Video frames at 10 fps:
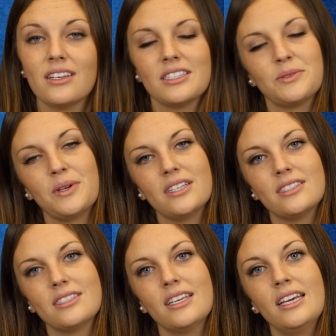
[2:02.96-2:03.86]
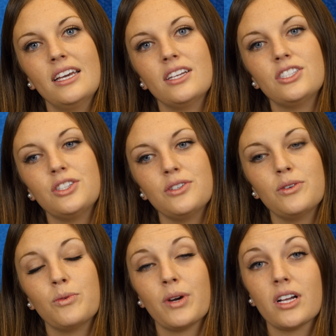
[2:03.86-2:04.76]
this was
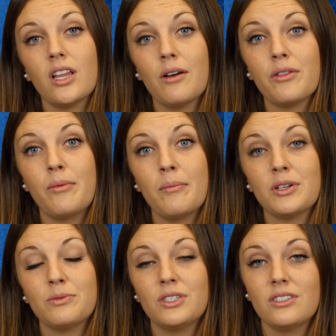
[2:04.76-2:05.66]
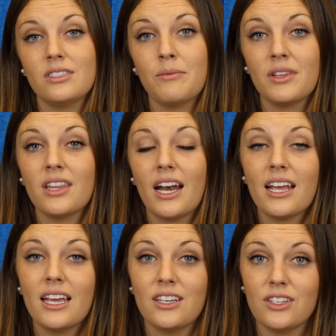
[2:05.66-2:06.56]
to work a lot with members, which is something that I
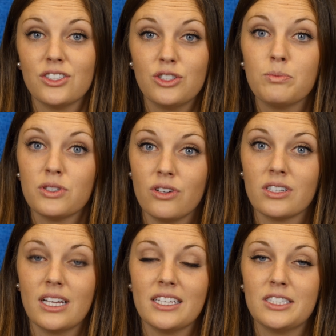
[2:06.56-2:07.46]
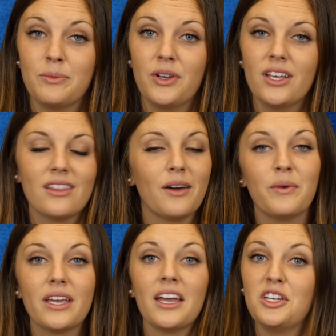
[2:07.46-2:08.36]
gained a super strong testimony that
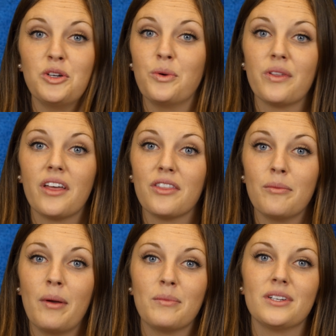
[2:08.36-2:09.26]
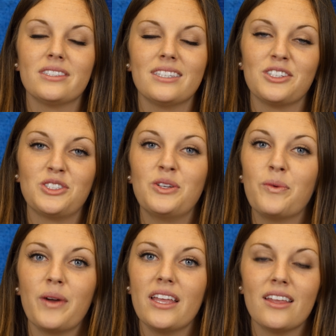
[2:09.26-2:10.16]
we can't do it without the members. There's
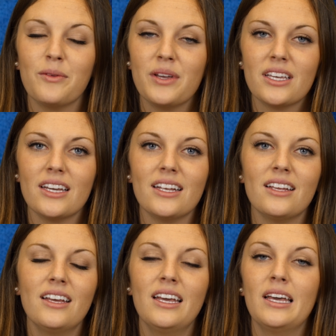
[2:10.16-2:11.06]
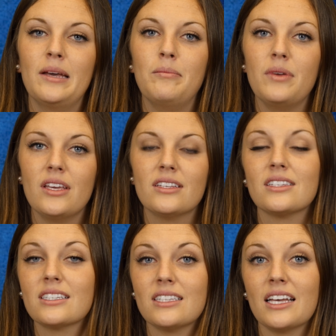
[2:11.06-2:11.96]
no way that we could be
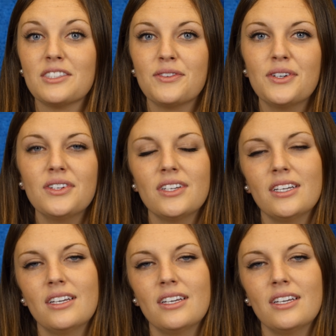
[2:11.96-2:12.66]
successful,